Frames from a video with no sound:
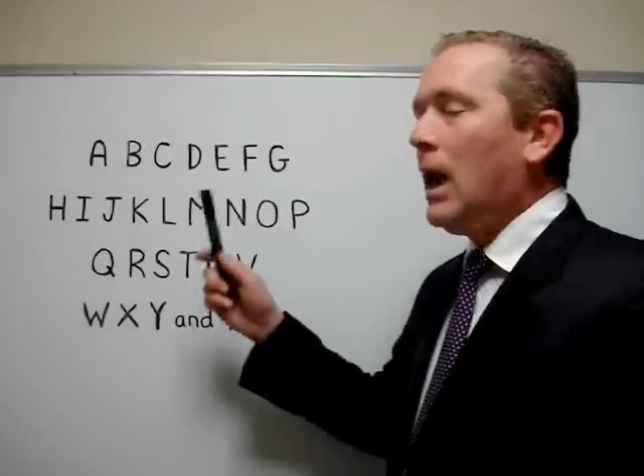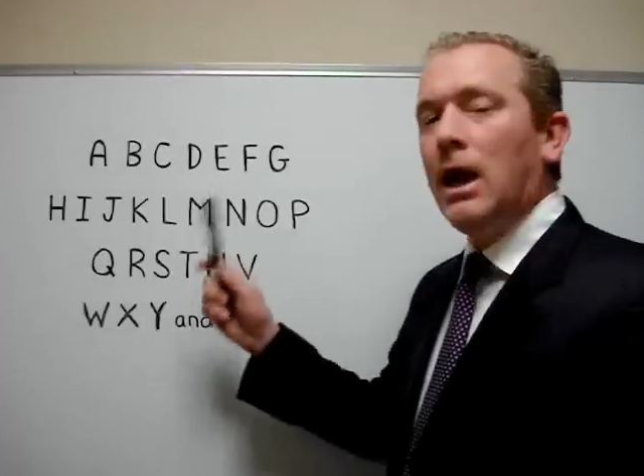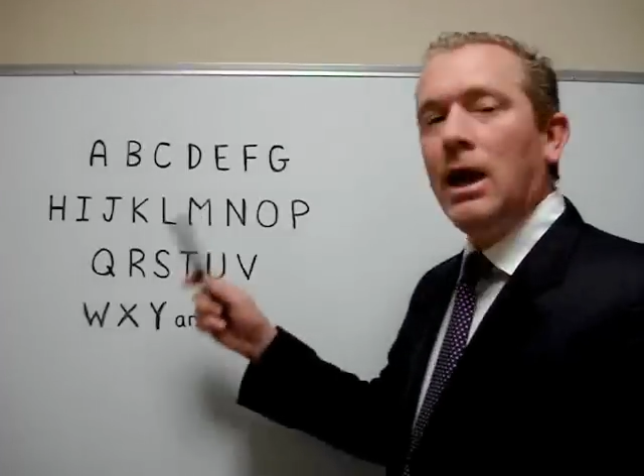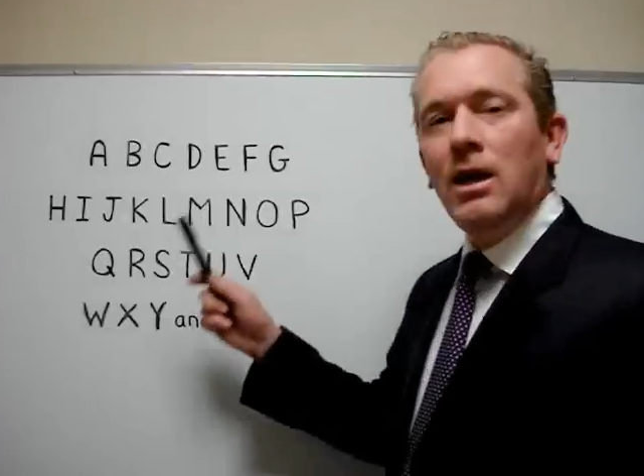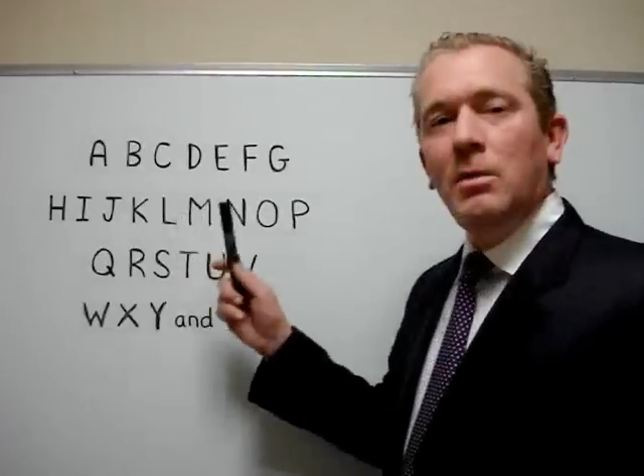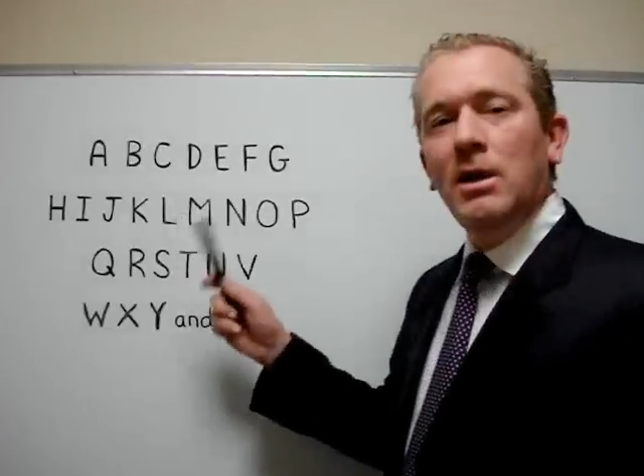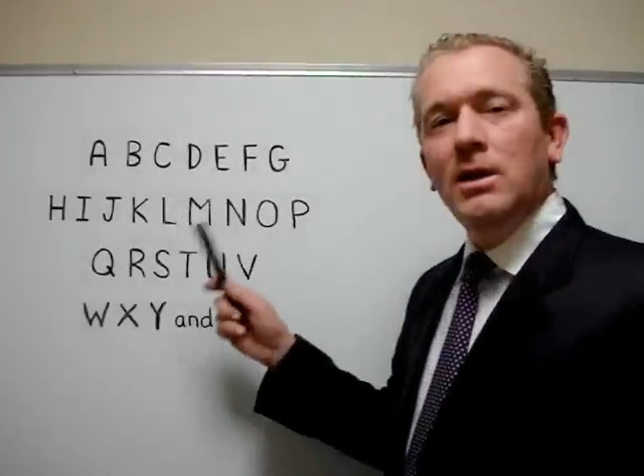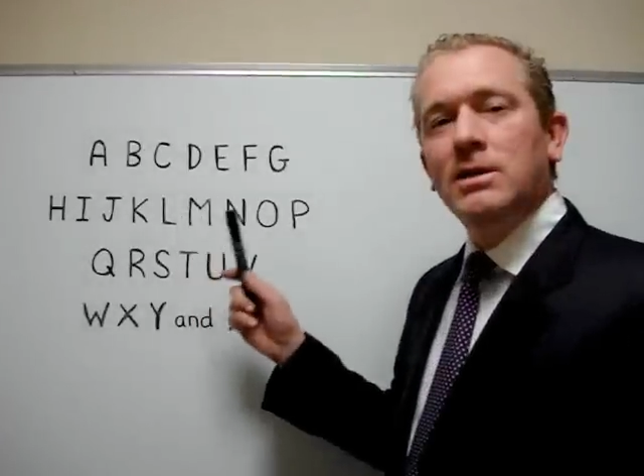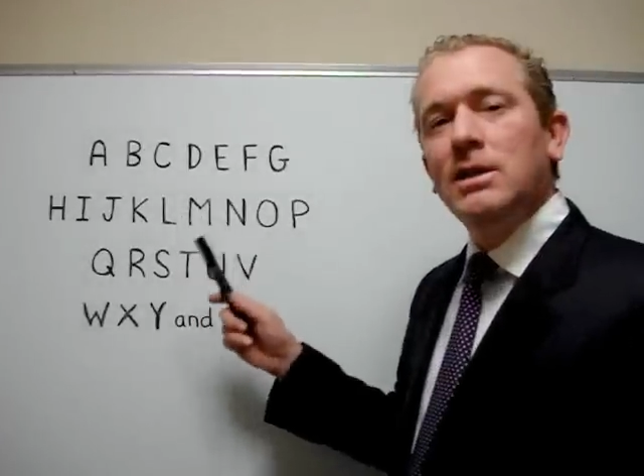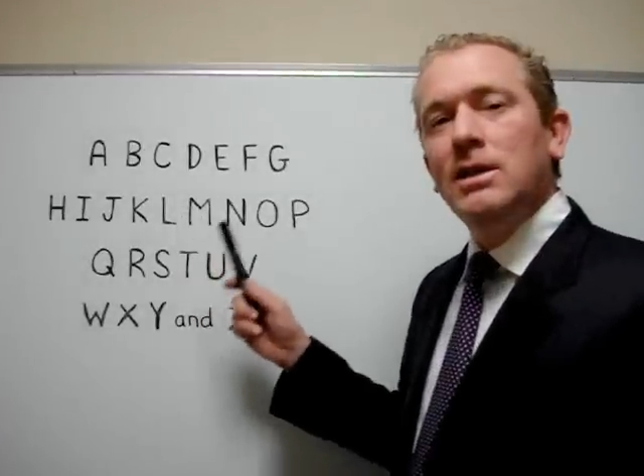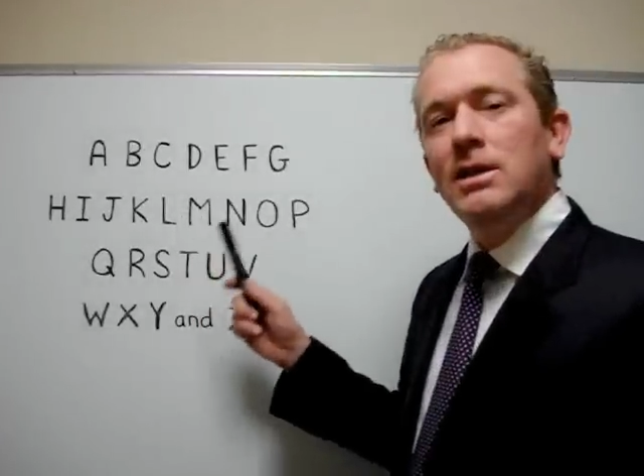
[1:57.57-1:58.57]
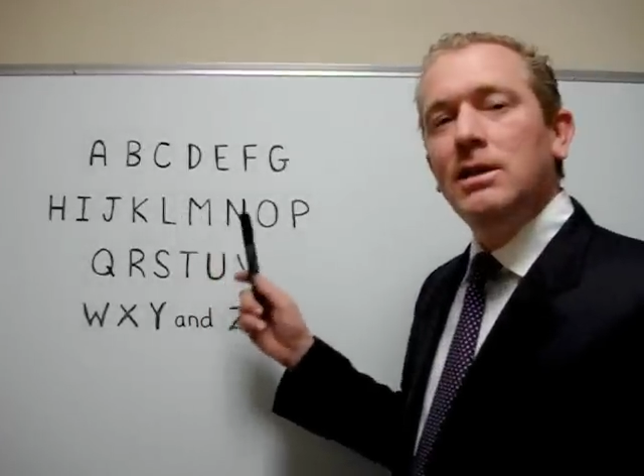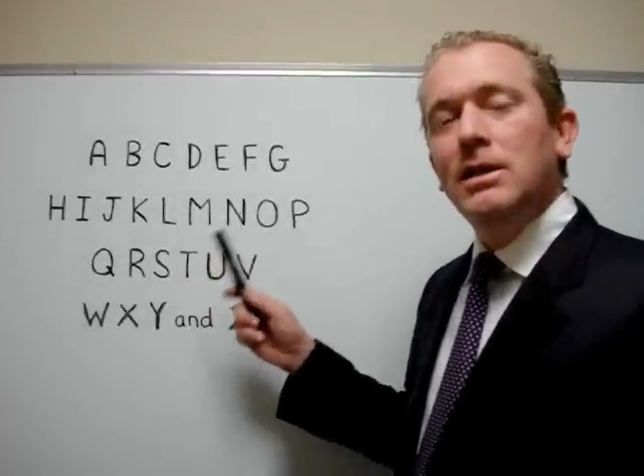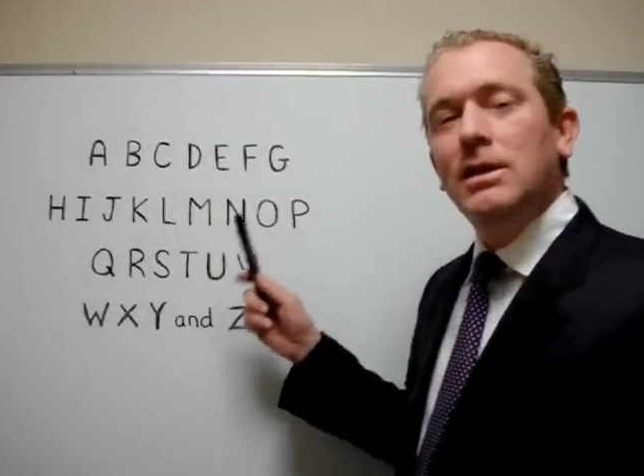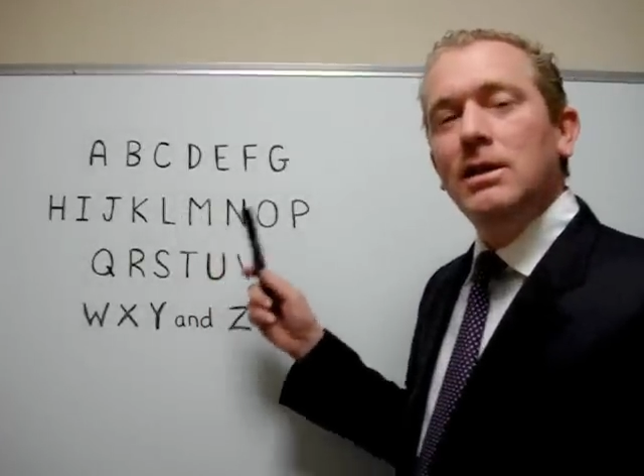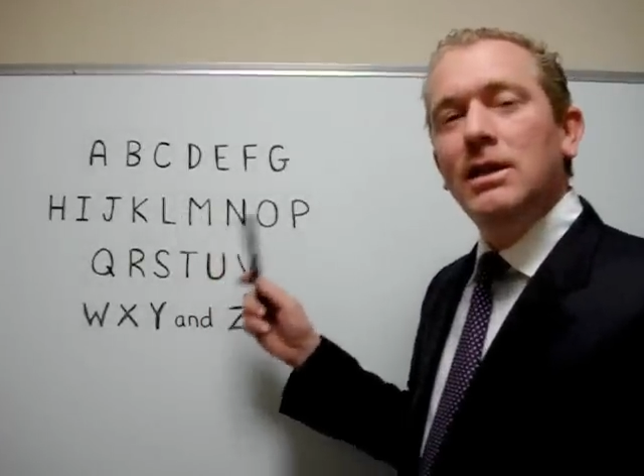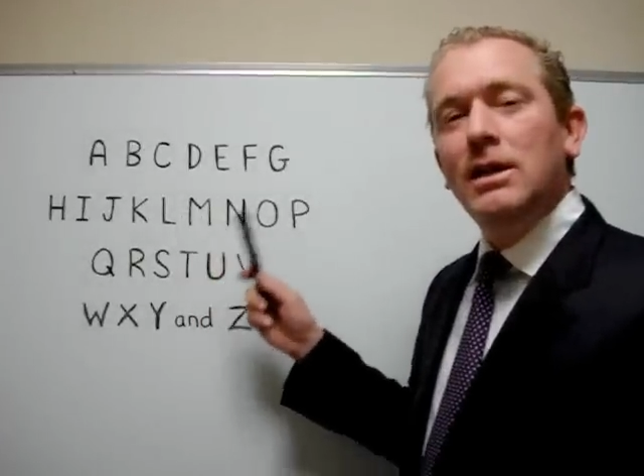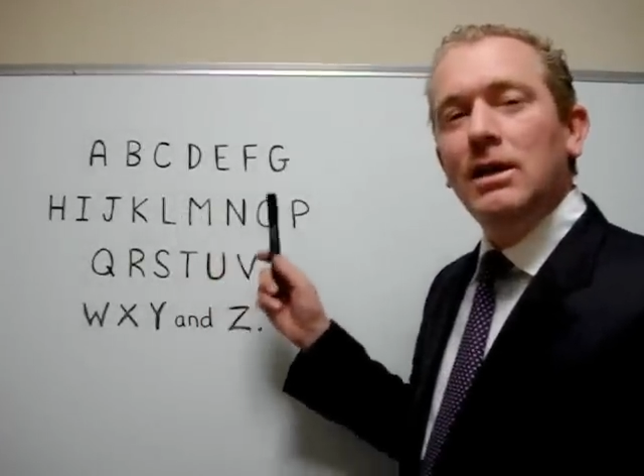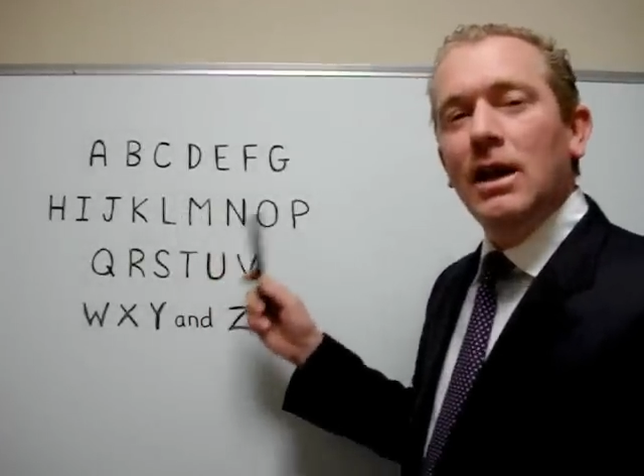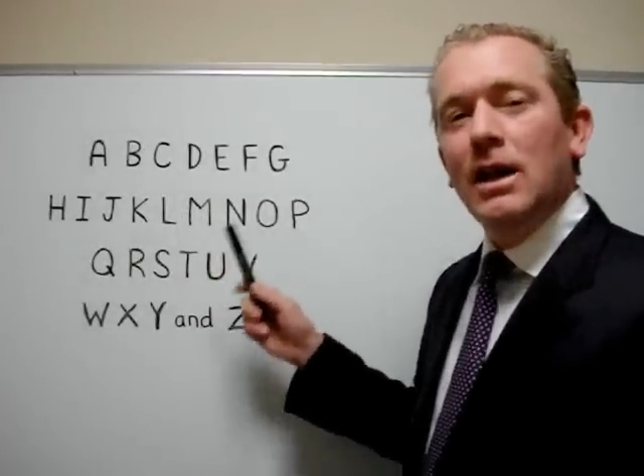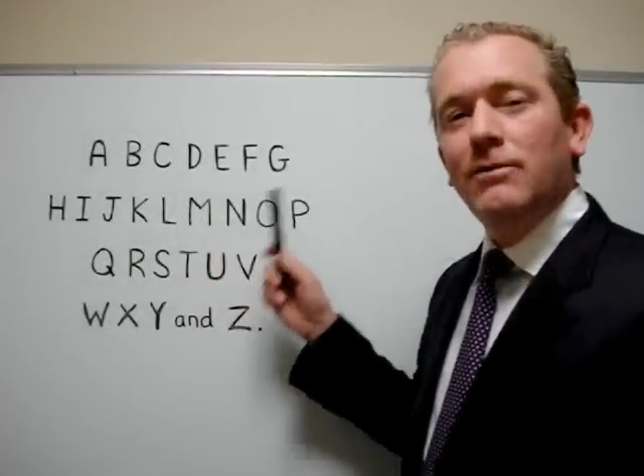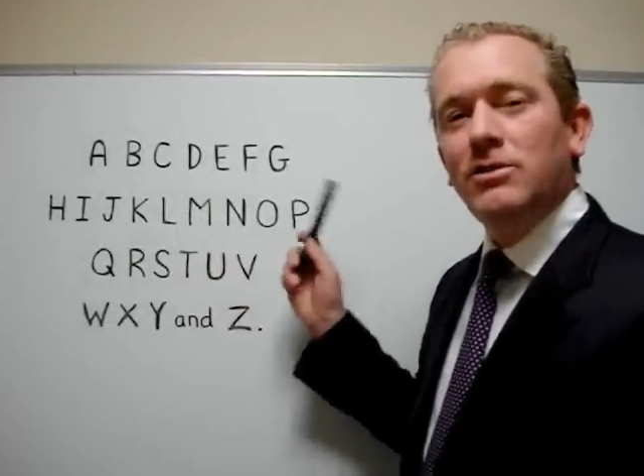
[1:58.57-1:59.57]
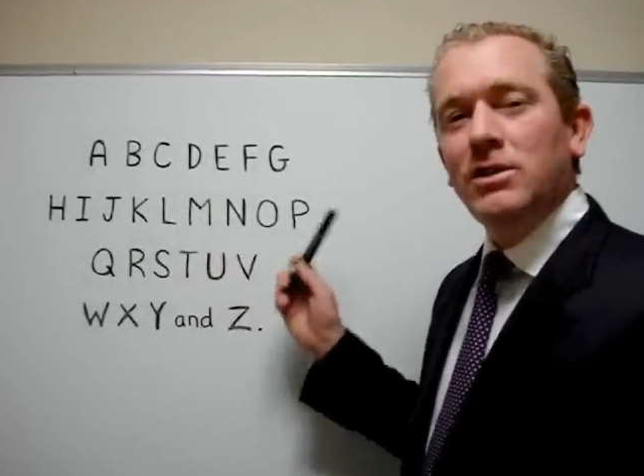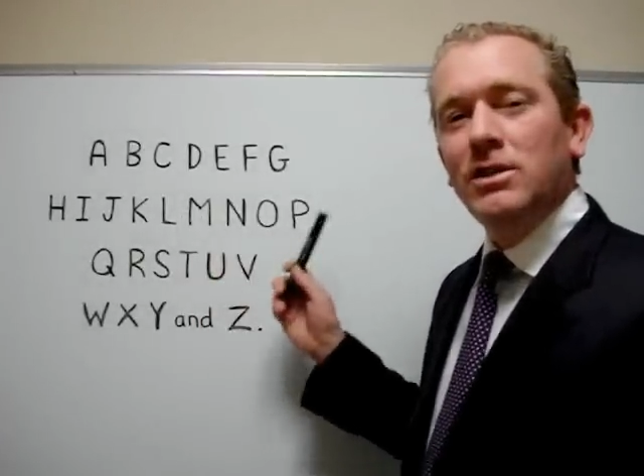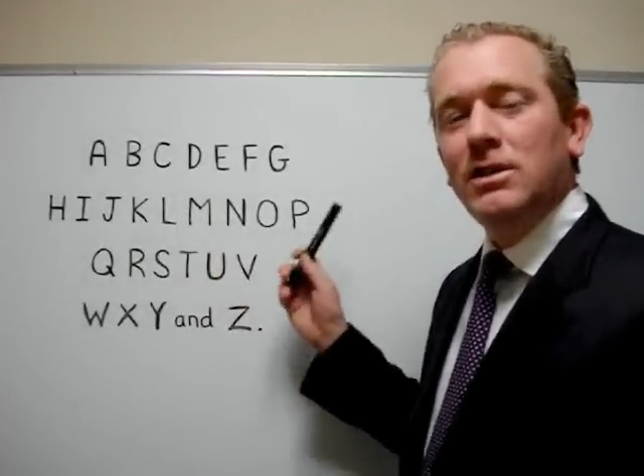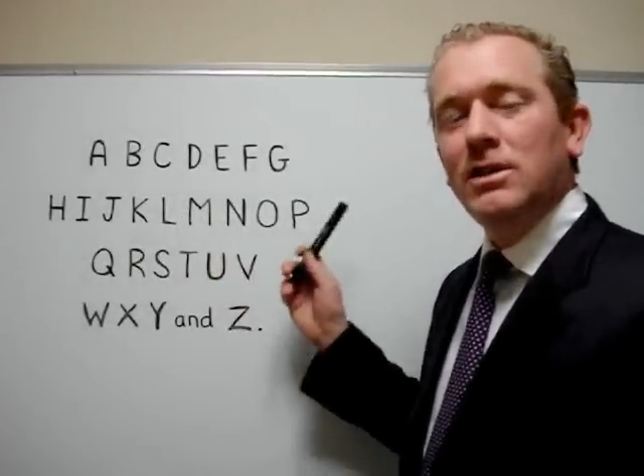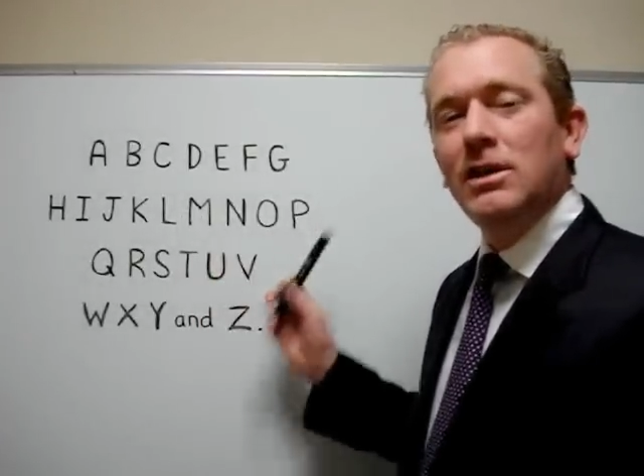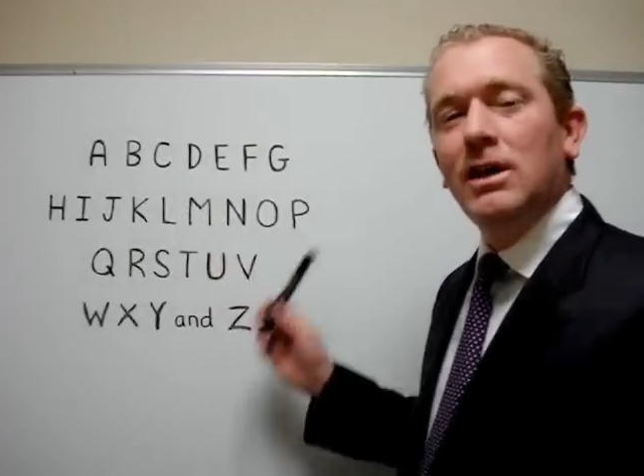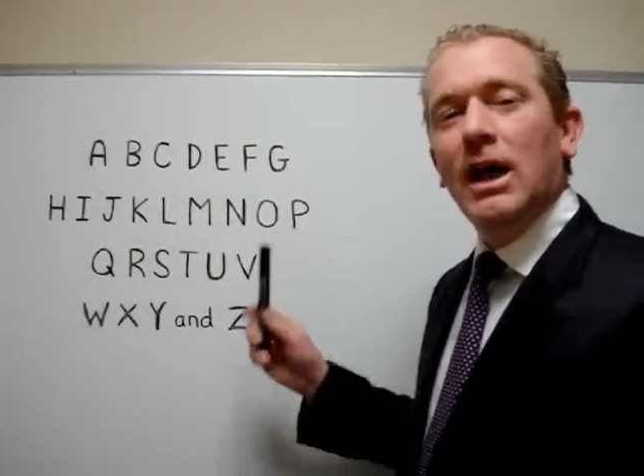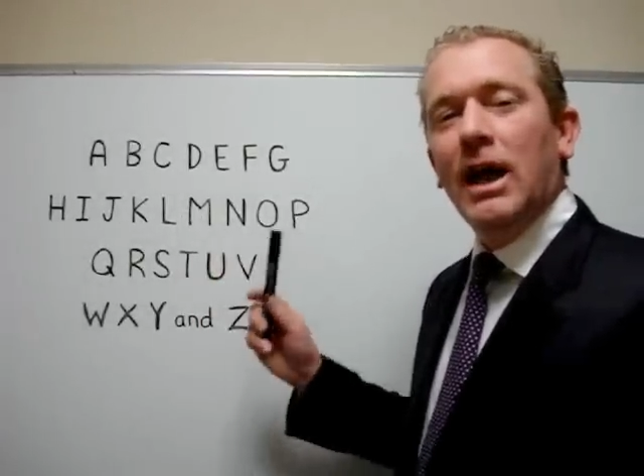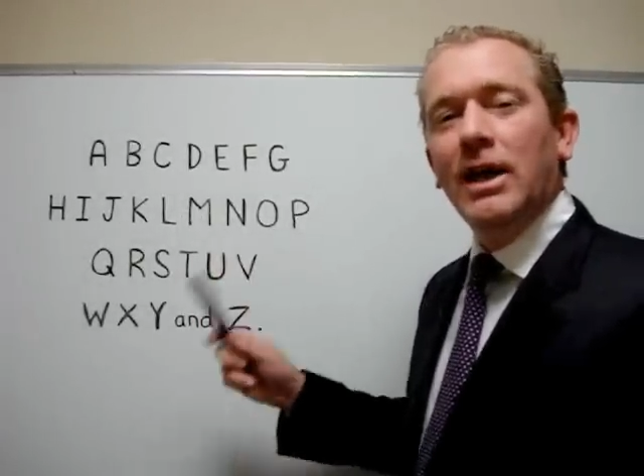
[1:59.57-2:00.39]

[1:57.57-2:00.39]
A, B, C, D, E, F, G,